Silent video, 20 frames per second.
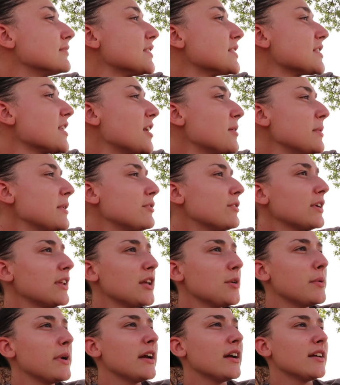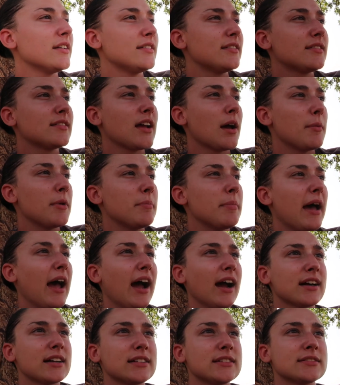It's gonna be really weird coming
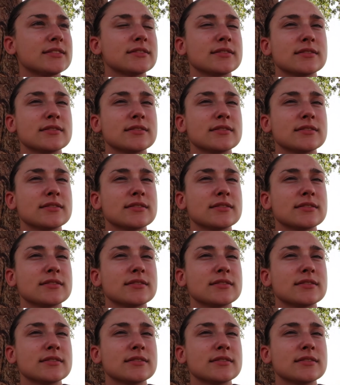back.